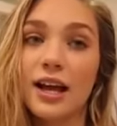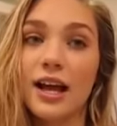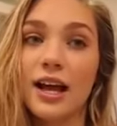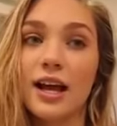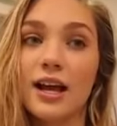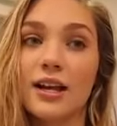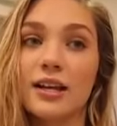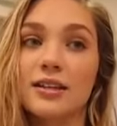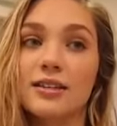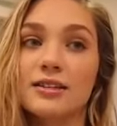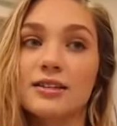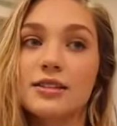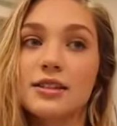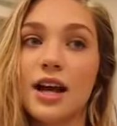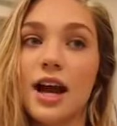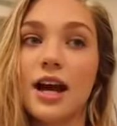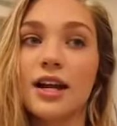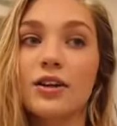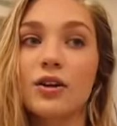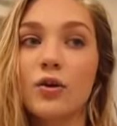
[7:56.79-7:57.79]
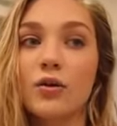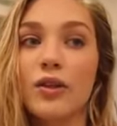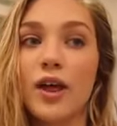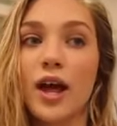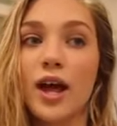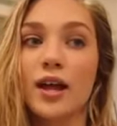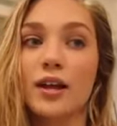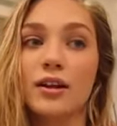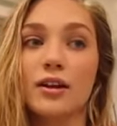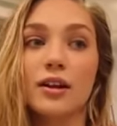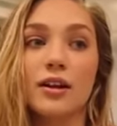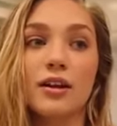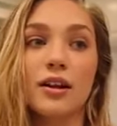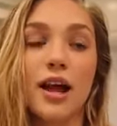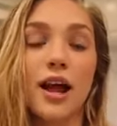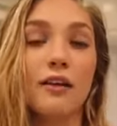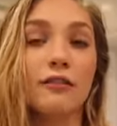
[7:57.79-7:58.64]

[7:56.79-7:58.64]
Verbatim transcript: And I know that